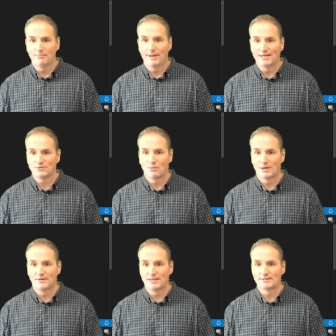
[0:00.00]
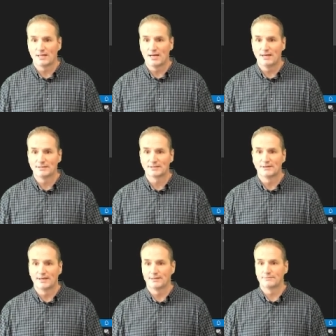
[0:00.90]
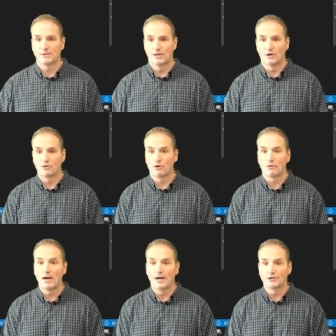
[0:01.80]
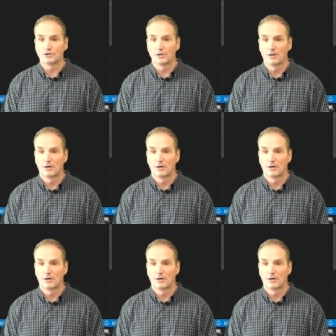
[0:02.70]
and paste one of these lines, and then, you know, garage.